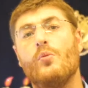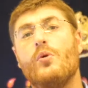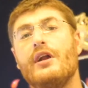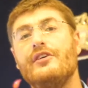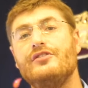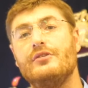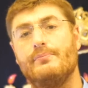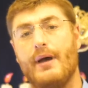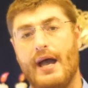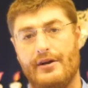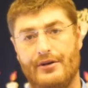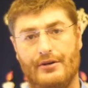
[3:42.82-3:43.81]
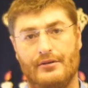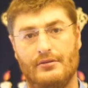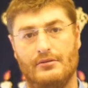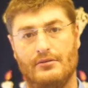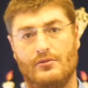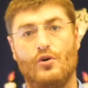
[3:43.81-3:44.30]
What is a banner
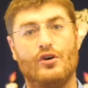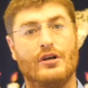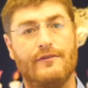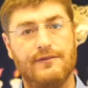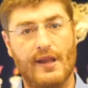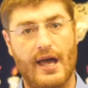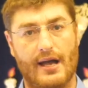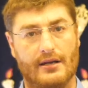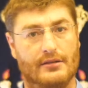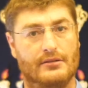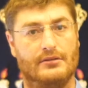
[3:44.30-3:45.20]
or a flag?